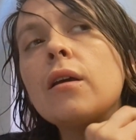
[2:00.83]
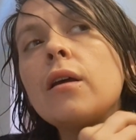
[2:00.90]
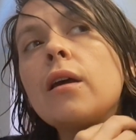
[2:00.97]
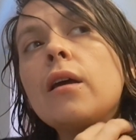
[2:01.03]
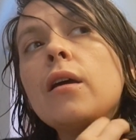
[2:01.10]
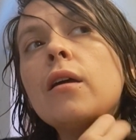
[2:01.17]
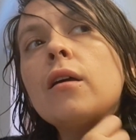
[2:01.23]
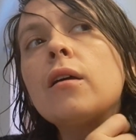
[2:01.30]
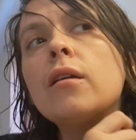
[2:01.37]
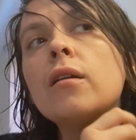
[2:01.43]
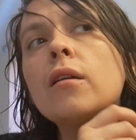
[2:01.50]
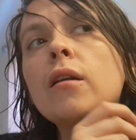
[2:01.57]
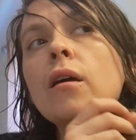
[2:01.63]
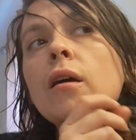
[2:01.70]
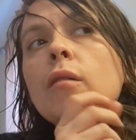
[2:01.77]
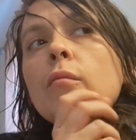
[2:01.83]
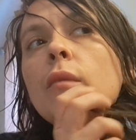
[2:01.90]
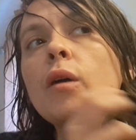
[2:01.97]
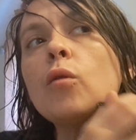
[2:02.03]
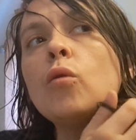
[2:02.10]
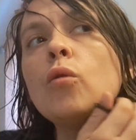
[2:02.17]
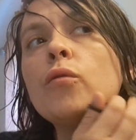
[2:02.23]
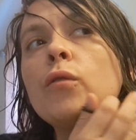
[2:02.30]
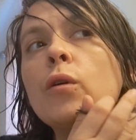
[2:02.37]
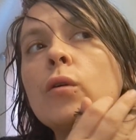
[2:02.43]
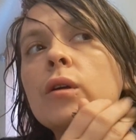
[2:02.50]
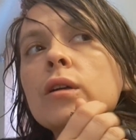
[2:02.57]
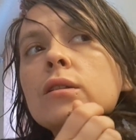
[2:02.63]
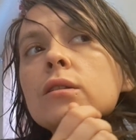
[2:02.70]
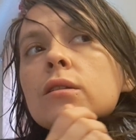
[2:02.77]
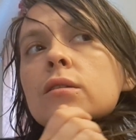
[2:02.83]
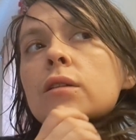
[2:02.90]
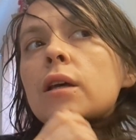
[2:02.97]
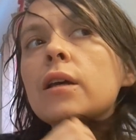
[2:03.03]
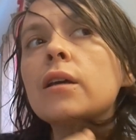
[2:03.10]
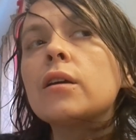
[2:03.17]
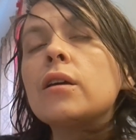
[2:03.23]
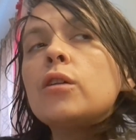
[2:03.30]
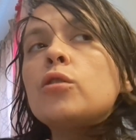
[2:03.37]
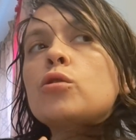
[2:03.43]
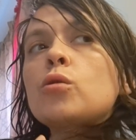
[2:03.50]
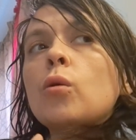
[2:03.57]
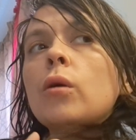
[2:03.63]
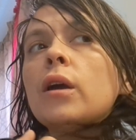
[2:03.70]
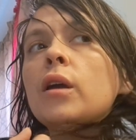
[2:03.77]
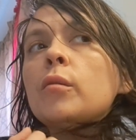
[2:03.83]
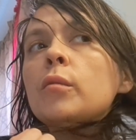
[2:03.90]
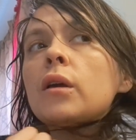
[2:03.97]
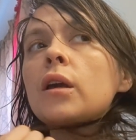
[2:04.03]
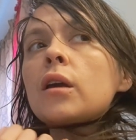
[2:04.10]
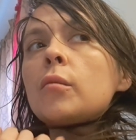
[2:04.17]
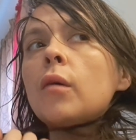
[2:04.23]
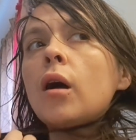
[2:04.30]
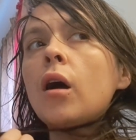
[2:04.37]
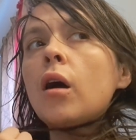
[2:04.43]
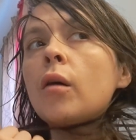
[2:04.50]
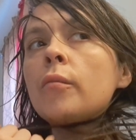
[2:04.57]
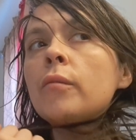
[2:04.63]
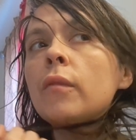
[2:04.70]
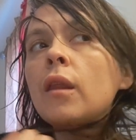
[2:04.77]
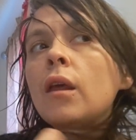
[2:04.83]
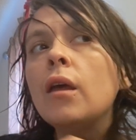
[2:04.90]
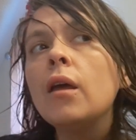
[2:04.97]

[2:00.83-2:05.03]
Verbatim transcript: and my whole focus is like enjoying being a mom.